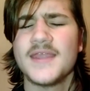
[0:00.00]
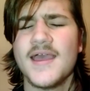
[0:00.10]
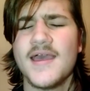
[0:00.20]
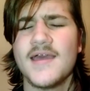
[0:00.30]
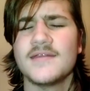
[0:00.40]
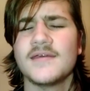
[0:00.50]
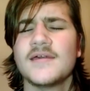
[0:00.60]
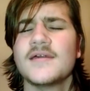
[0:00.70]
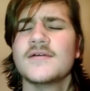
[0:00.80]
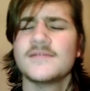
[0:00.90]
And
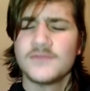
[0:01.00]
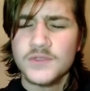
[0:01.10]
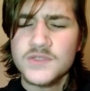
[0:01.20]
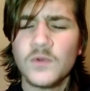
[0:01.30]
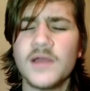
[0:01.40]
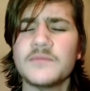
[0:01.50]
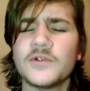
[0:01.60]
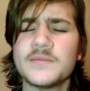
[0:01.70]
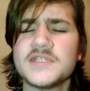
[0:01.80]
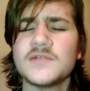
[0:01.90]
the reason why I'm
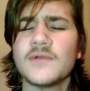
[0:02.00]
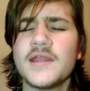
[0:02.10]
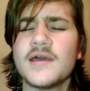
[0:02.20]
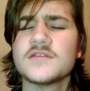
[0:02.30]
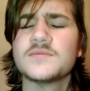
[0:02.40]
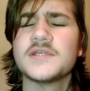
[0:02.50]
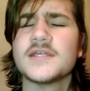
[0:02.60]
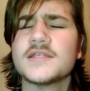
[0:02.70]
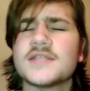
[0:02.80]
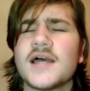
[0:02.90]
grimacing right now is because